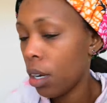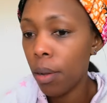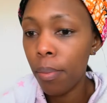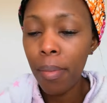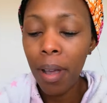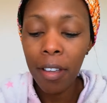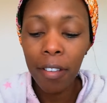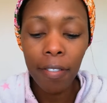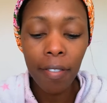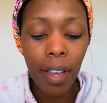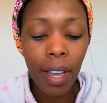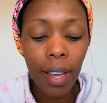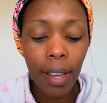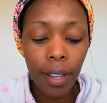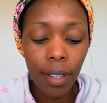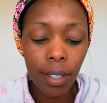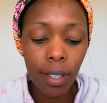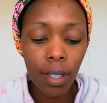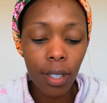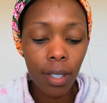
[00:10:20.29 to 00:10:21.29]
on my
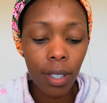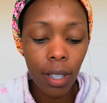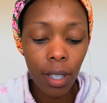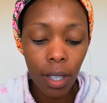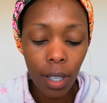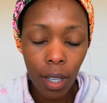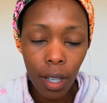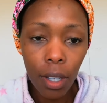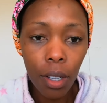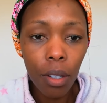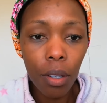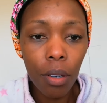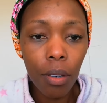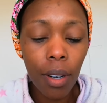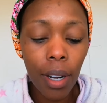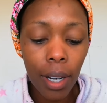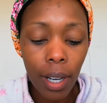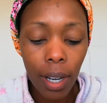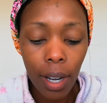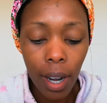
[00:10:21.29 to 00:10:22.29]
face
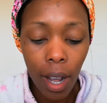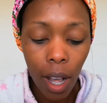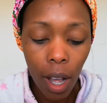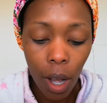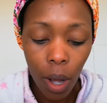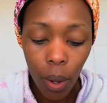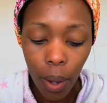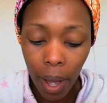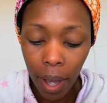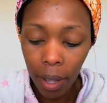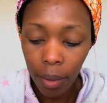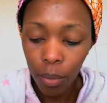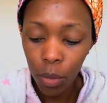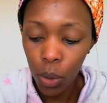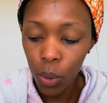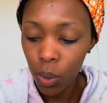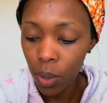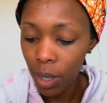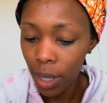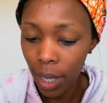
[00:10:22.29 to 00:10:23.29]
right now
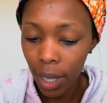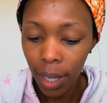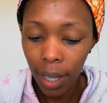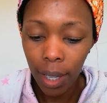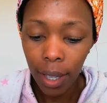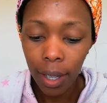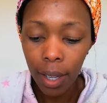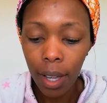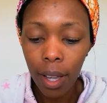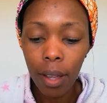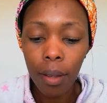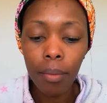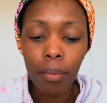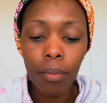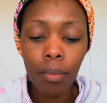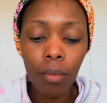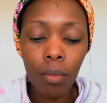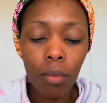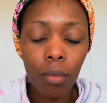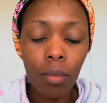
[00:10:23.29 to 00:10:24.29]
I'm using um,